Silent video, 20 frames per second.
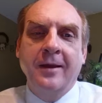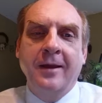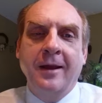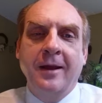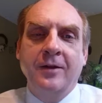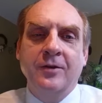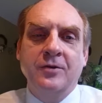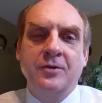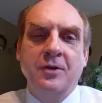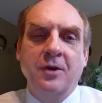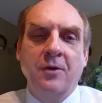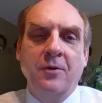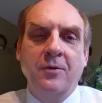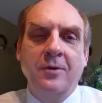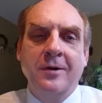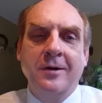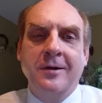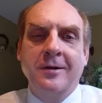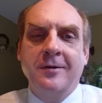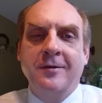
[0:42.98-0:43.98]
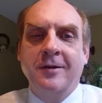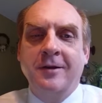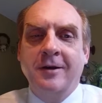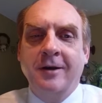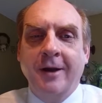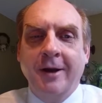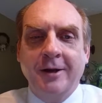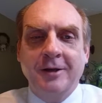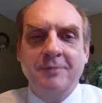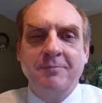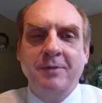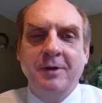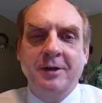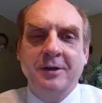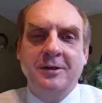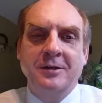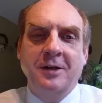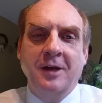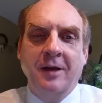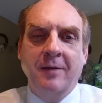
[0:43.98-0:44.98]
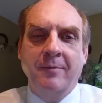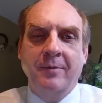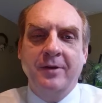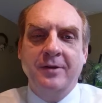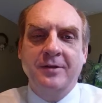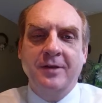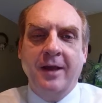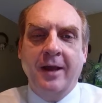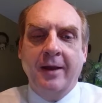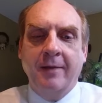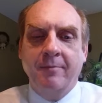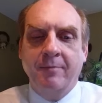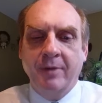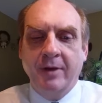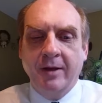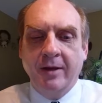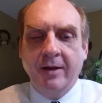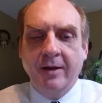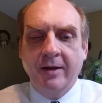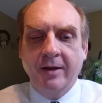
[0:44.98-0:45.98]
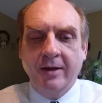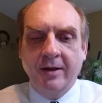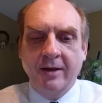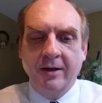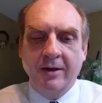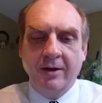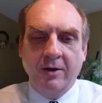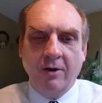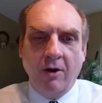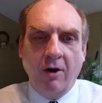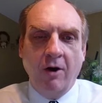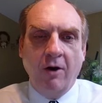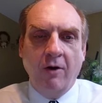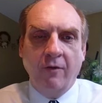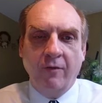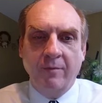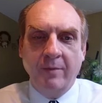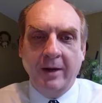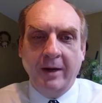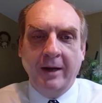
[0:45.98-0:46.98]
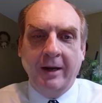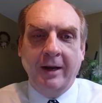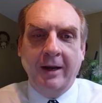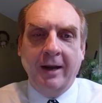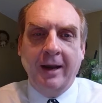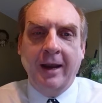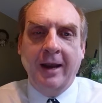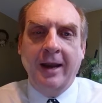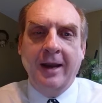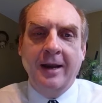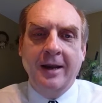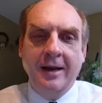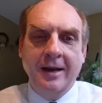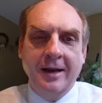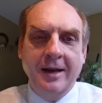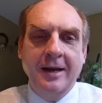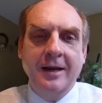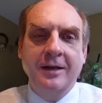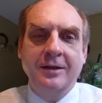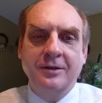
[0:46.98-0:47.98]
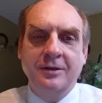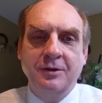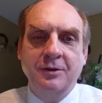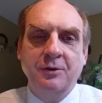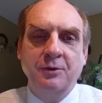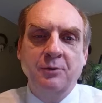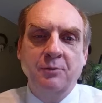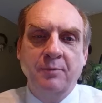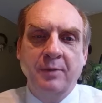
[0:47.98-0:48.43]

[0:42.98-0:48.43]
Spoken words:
And so the next big step is that big kickoff meeting, and it needs to